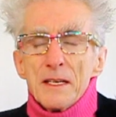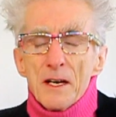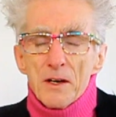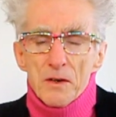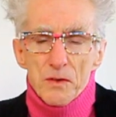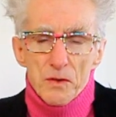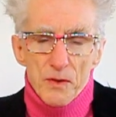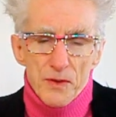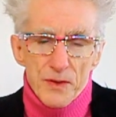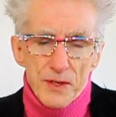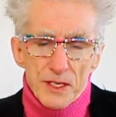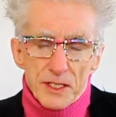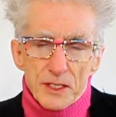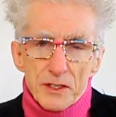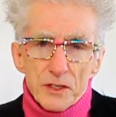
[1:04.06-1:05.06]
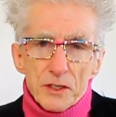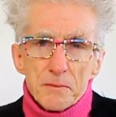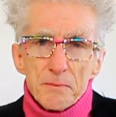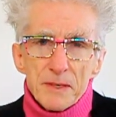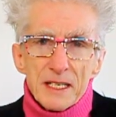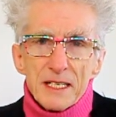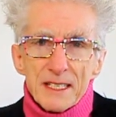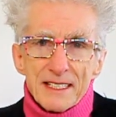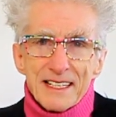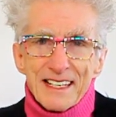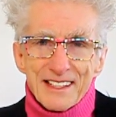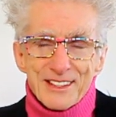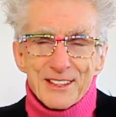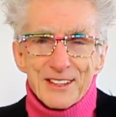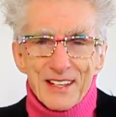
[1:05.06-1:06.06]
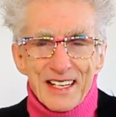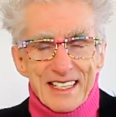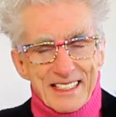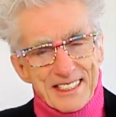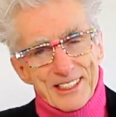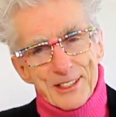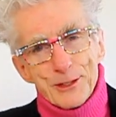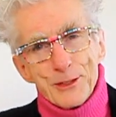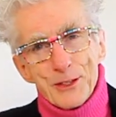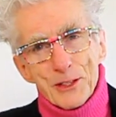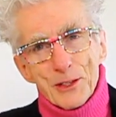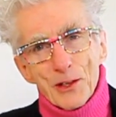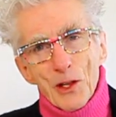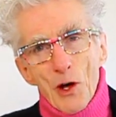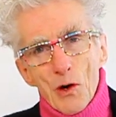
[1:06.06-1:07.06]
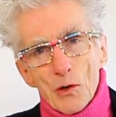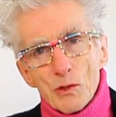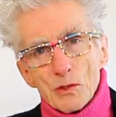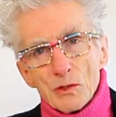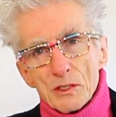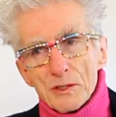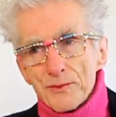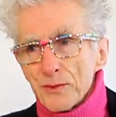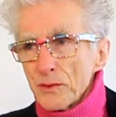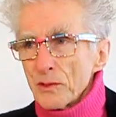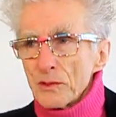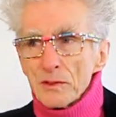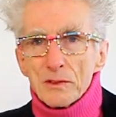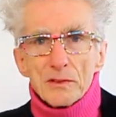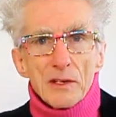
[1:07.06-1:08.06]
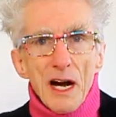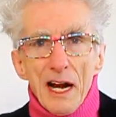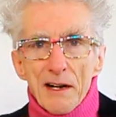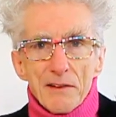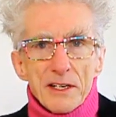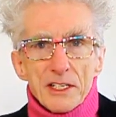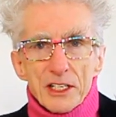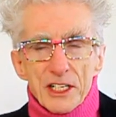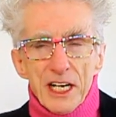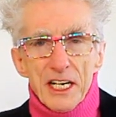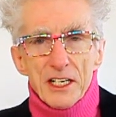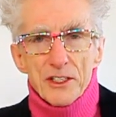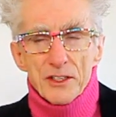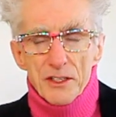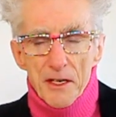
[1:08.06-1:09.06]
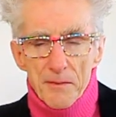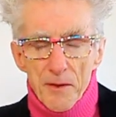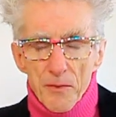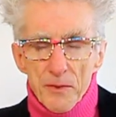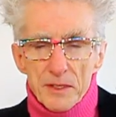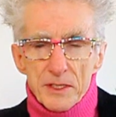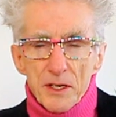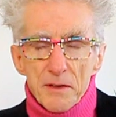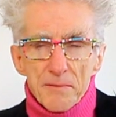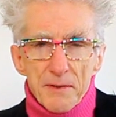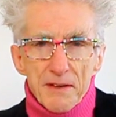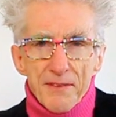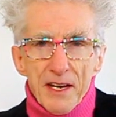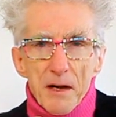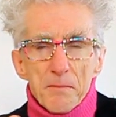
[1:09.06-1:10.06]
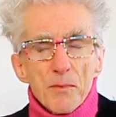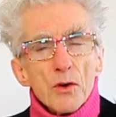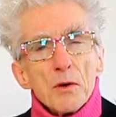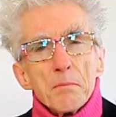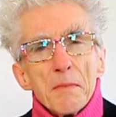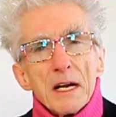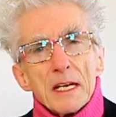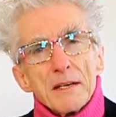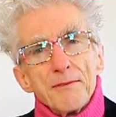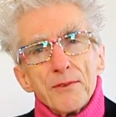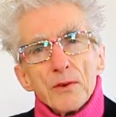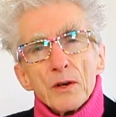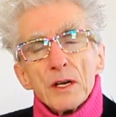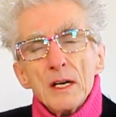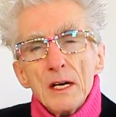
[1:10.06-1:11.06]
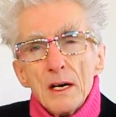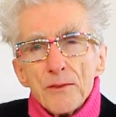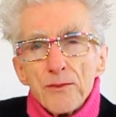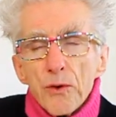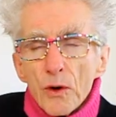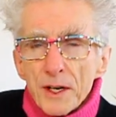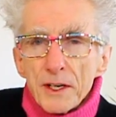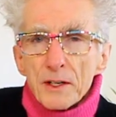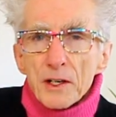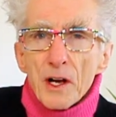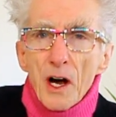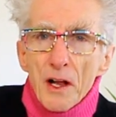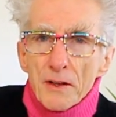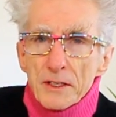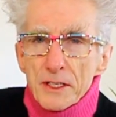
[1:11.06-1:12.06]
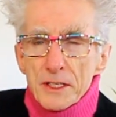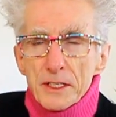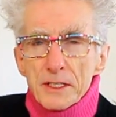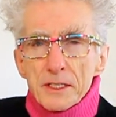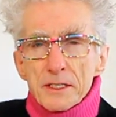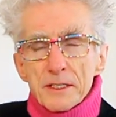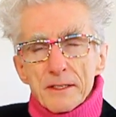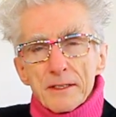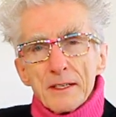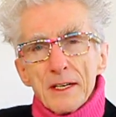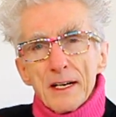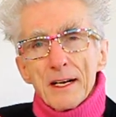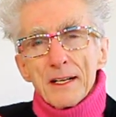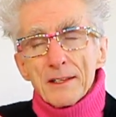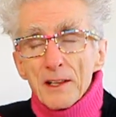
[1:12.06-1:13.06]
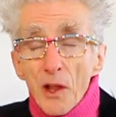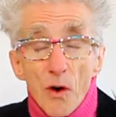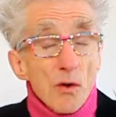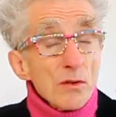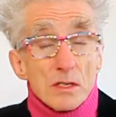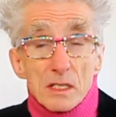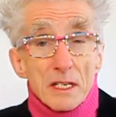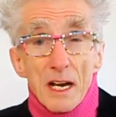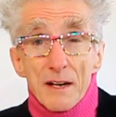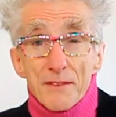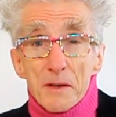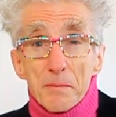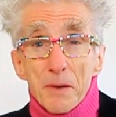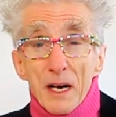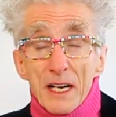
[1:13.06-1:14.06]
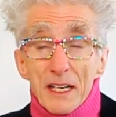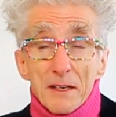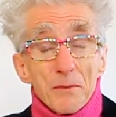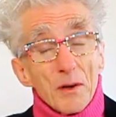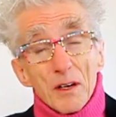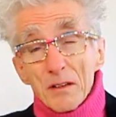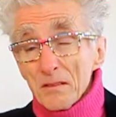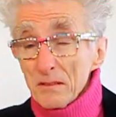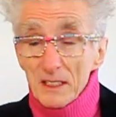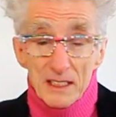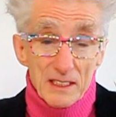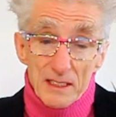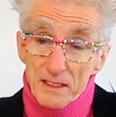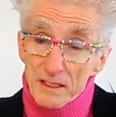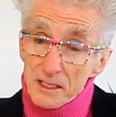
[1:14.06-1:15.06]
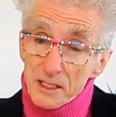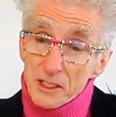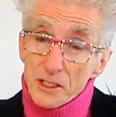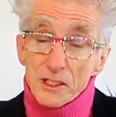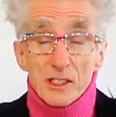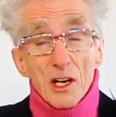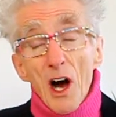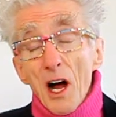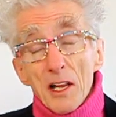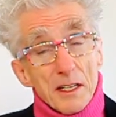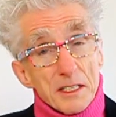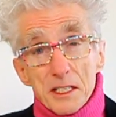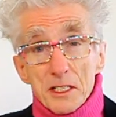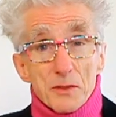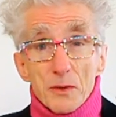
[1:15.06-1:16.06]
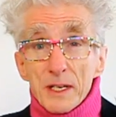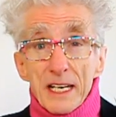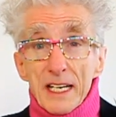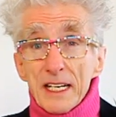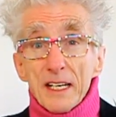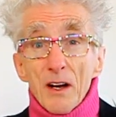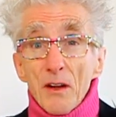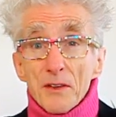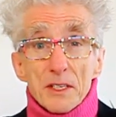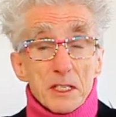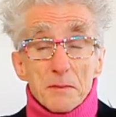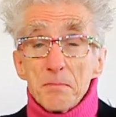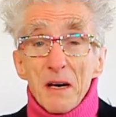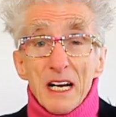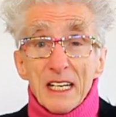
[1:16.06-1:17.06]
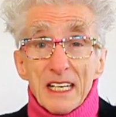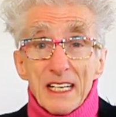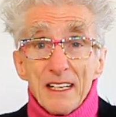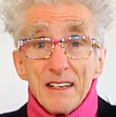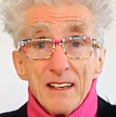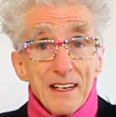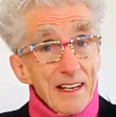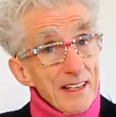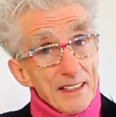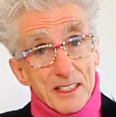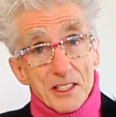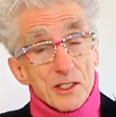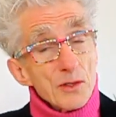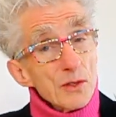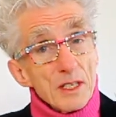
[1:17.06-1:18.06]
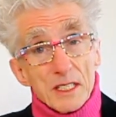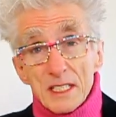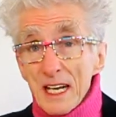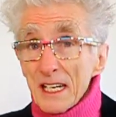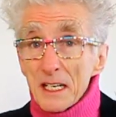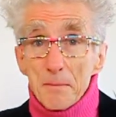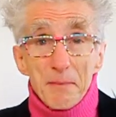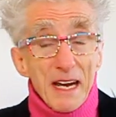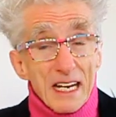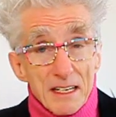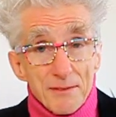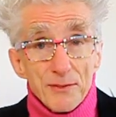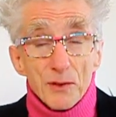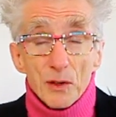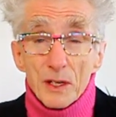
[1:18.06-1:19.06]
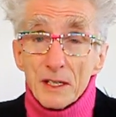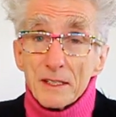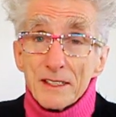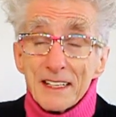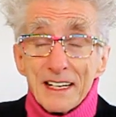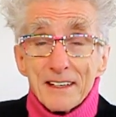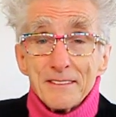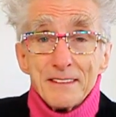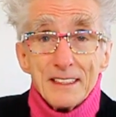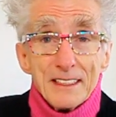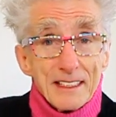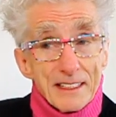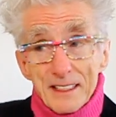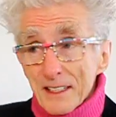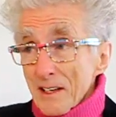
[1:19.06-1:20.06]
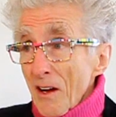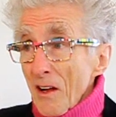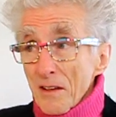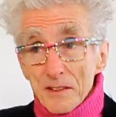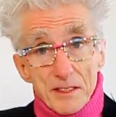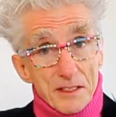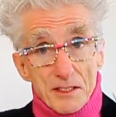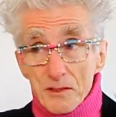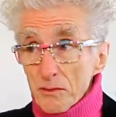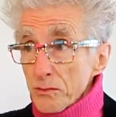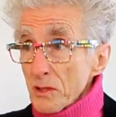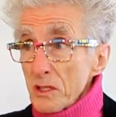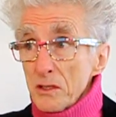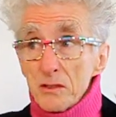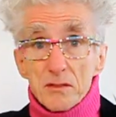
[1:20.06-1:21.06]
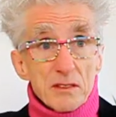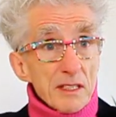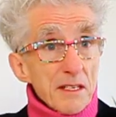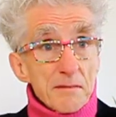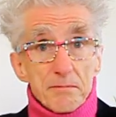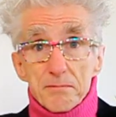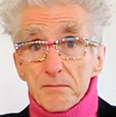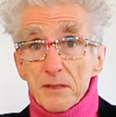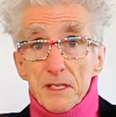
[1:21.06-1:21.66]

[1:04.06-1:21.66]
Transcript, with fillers: this could be another, like, student loans for higher education. I mean, we start giving out more money for four-year colleges and loans to everybody. Well, the colleges were getting all this money, and the students had to pay for it, and the colleges grew, and they,